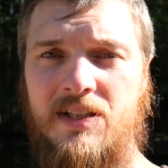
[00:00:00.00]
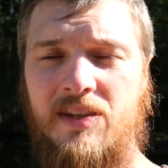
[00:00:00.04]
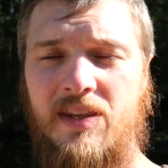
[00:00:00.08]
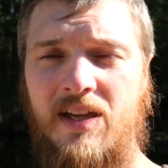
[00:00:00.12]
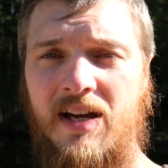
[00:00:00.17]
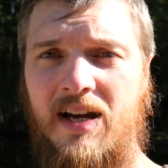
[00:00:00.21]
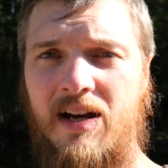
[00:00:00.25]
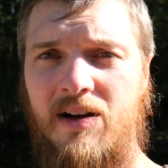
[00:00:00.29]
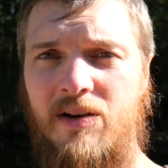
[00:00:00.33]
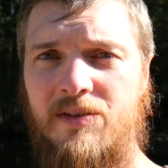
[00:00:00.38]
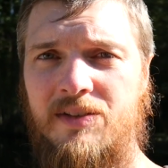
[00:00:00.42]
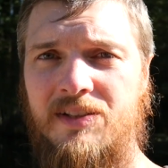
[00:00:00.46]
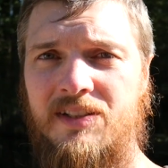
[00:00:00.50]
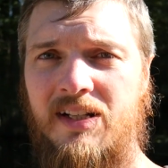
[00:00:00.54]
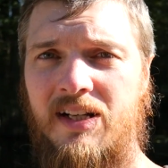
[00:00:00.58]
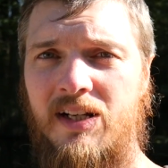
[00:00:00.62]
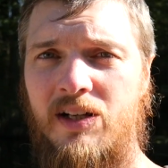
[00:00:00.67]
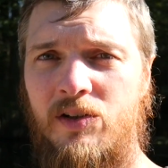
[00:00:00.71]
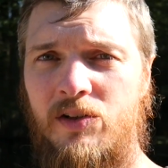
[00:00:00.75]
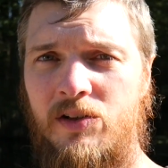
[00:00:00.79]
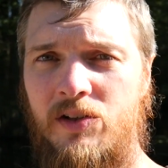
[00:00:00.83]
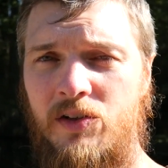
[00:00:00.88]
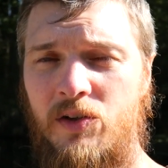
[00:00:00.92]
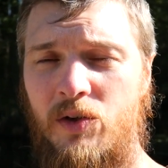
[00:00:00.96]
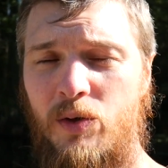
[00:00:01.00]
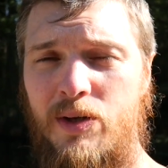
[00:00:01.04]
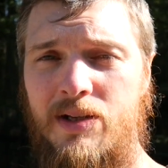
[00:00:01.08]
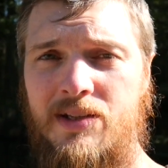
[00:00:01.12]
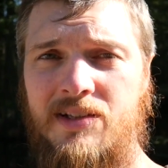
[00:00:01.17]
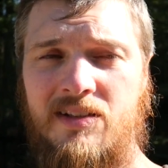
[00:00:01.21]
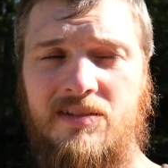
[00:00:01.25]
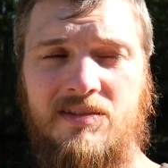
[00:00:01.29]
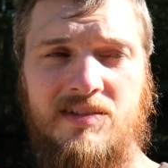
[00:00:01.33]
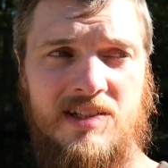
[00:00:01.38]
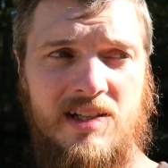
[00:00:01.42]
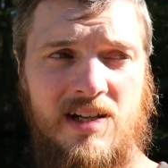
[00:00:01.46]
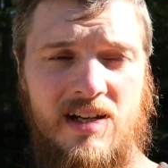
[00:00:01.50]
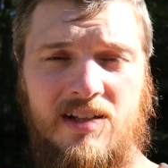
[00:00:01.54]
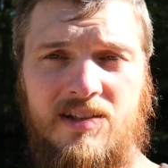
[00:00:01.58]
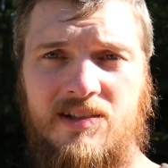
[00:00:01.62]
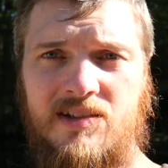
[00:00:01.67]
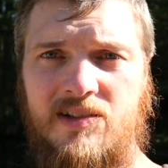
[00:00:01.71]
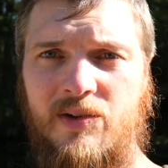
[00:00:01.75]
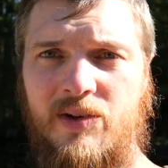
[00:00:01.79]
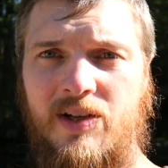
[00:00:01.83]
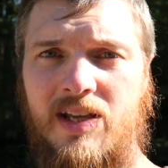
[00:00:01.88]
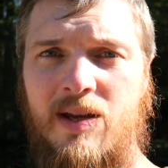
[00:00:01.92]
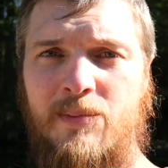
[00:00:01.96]
in the house and I heard a noise outside,
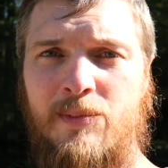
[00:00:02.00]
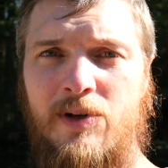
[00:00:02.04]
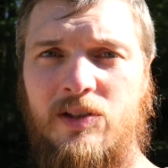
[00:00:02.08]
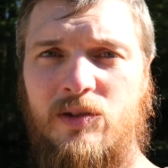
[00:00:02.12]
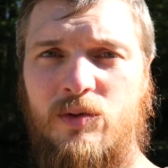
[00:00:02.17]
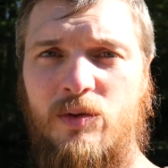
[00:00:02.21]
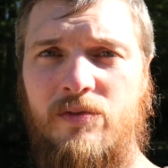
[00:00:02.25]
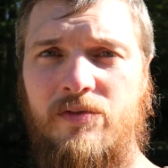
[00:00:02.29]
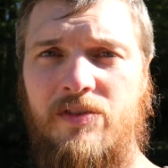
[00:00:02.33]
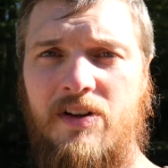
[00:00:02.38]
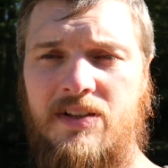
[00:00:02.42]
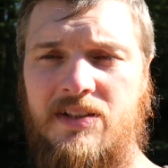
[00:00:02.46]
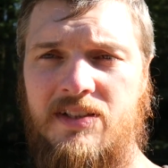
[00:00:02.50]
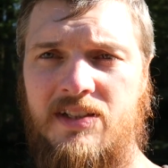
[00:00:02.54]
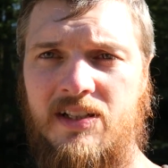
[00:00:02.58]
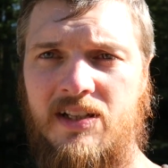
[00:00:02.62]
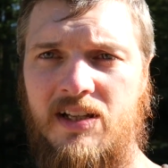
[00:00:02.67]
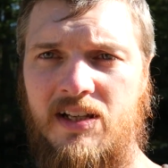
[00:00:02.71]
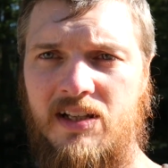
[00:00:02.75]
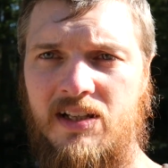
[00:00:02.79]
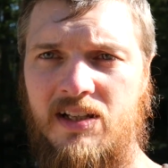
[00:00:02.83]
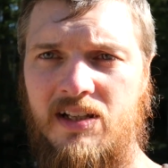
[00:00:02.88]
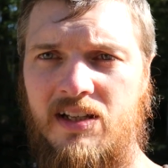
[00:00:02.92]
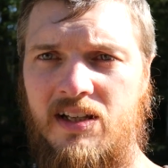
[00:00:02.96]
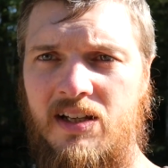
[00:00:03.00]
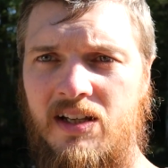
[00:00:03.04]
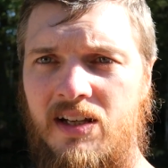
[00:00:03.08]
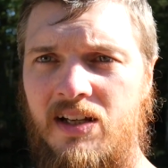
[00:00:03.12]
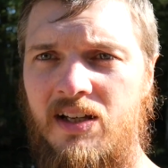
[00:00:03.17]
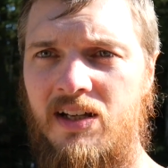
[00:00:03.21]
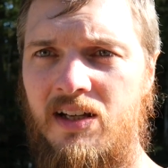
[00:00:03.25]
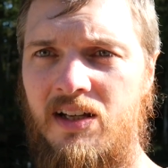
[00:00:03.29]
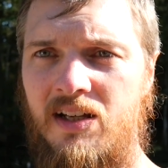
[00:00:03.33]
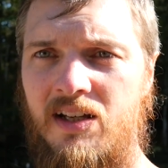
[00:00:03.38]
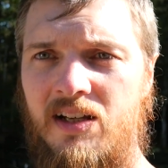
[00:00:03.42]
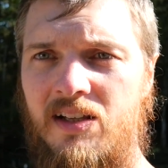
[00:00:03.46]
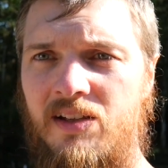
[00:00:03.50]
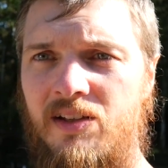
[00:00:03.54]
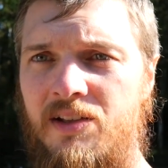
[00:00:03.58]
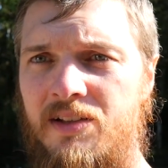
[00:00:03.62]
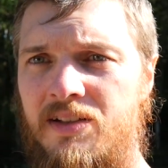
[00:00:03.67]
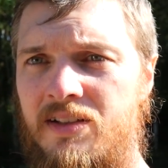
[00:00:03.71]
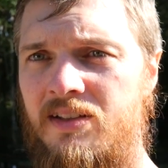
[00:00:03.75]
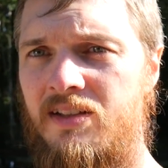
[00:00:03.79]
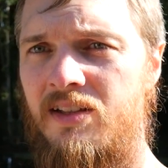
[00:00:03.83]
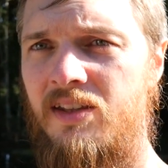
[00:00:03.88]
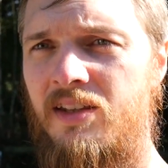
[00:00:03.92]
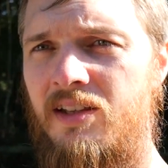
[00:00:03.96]
so I came out to investigate.
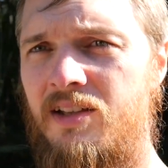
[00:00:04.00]
Listen to